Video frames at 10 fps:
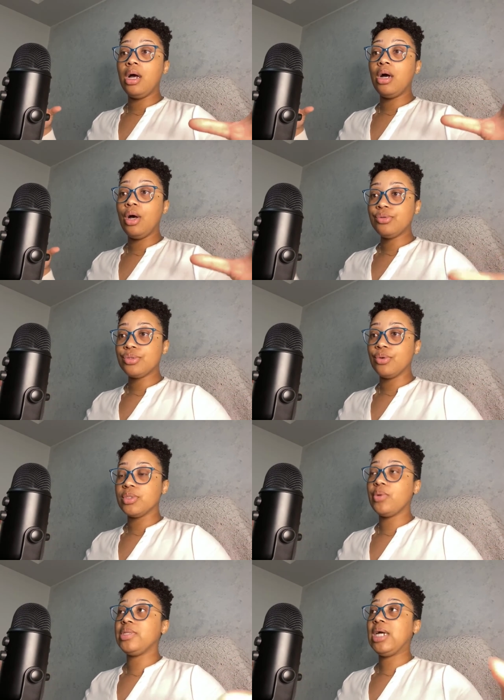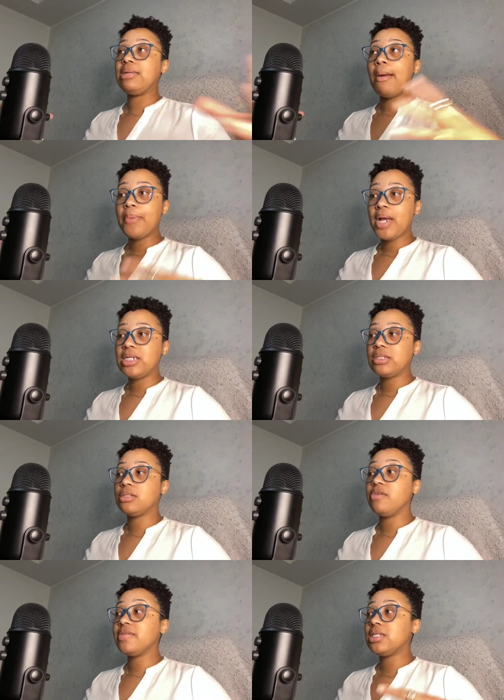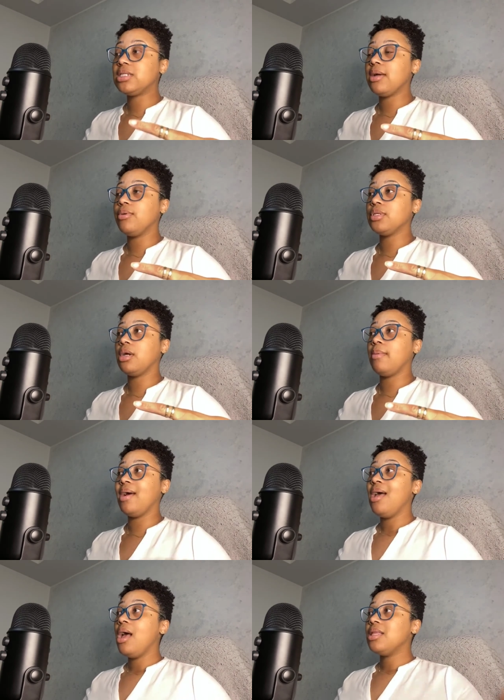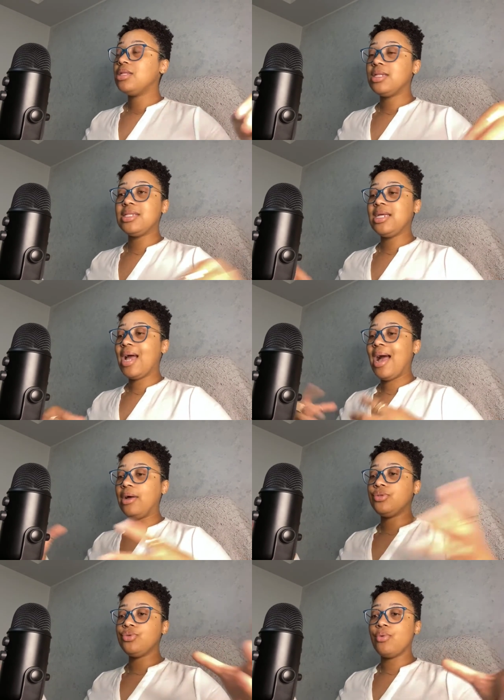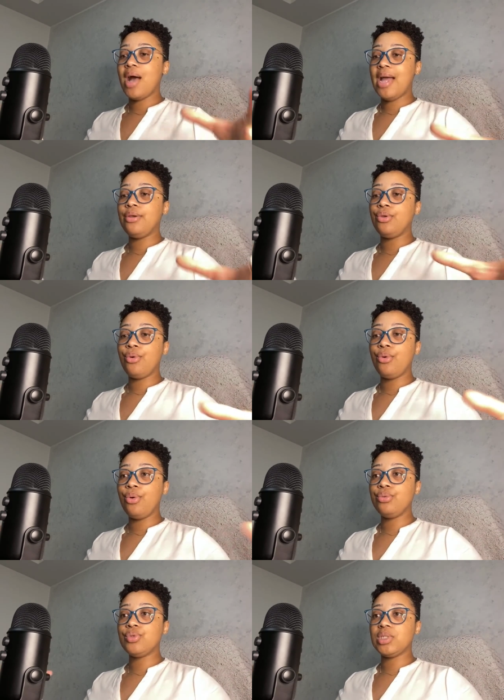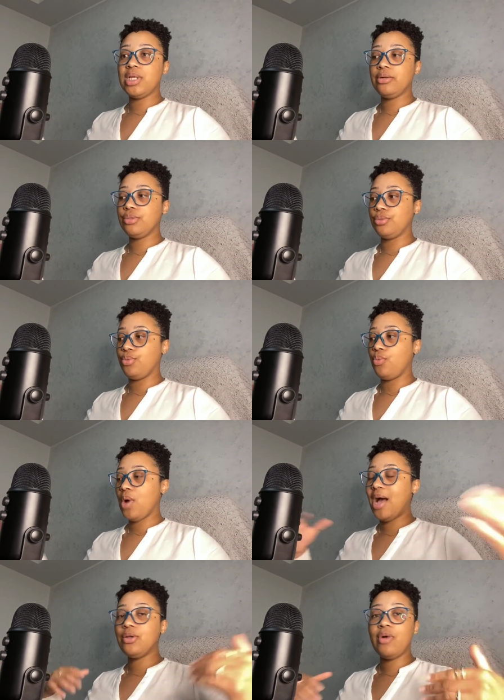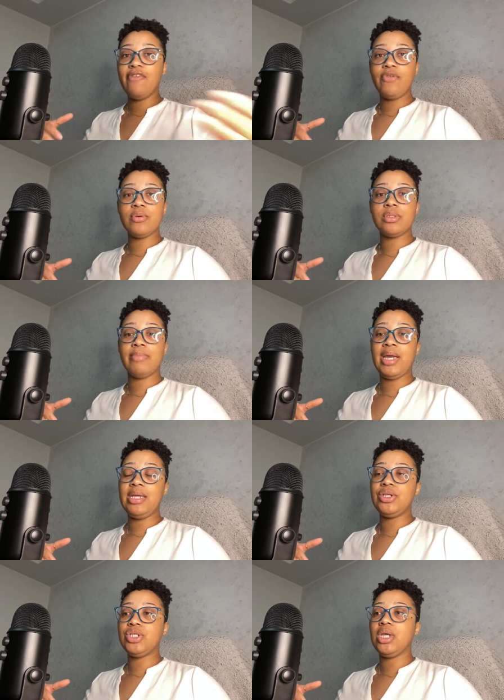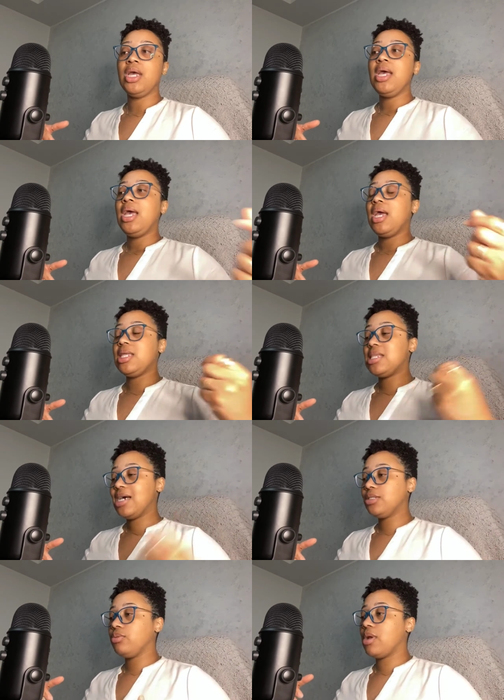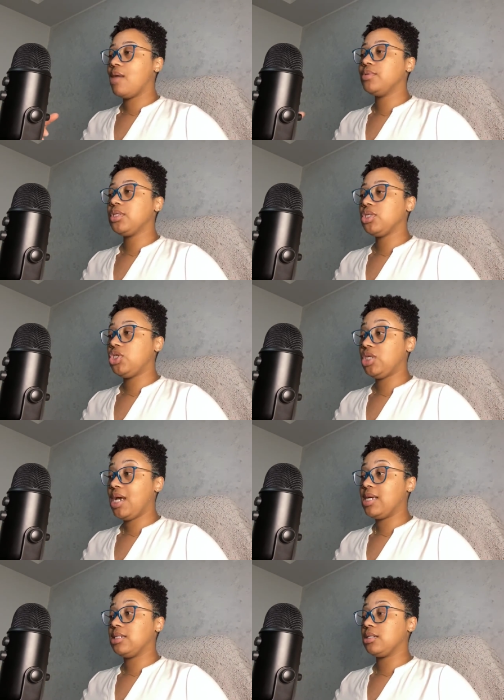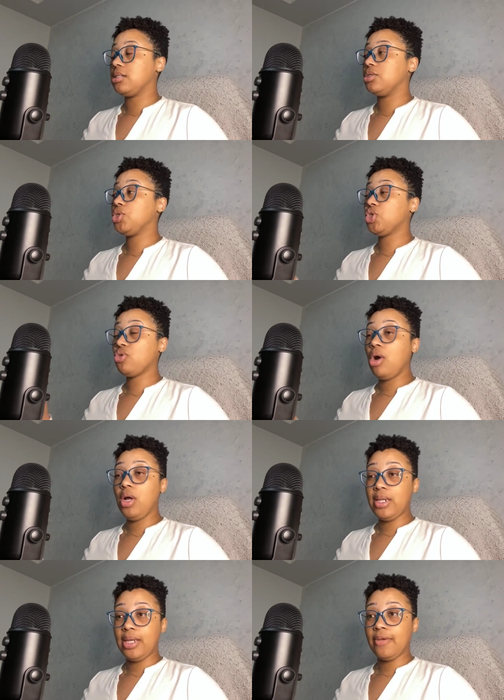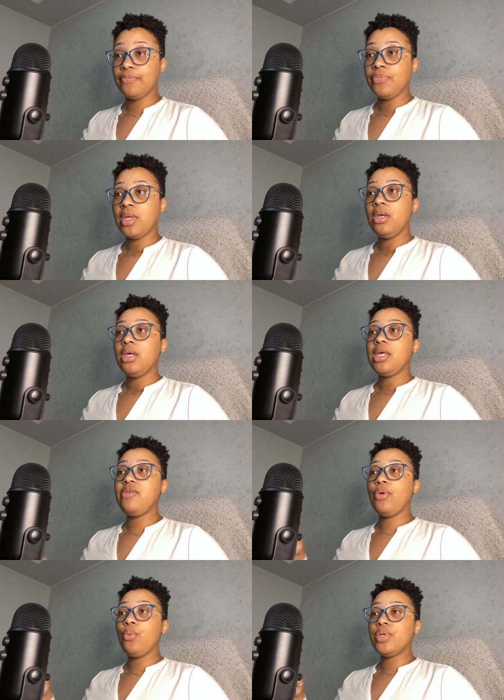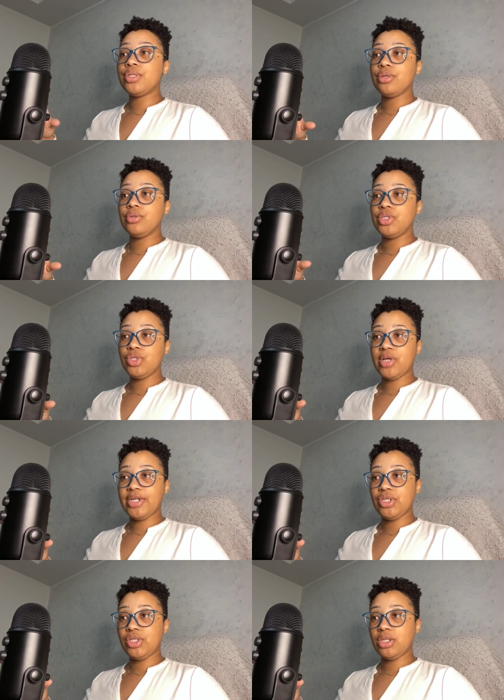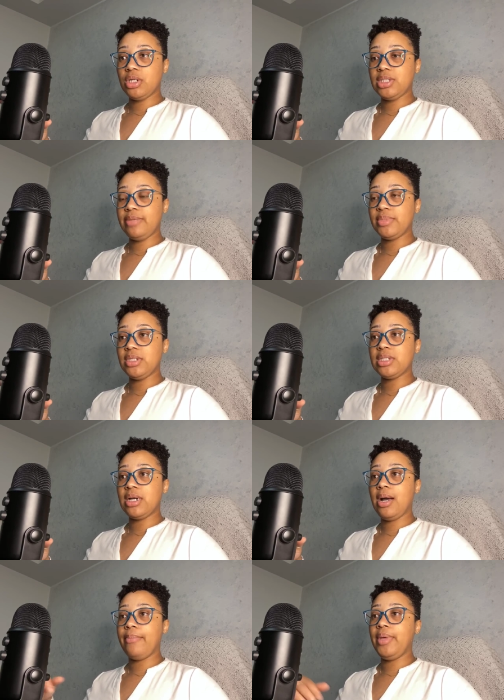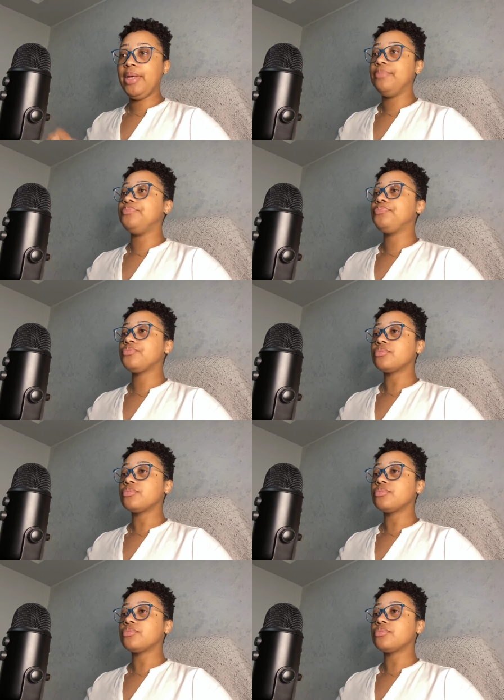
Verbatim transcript: also. So we talked about products and services this time. We're talking about then how do I know who to sell to? How do I focus my energy? And that's what I would suggest strongly. Even with certain distractions attempting to come in,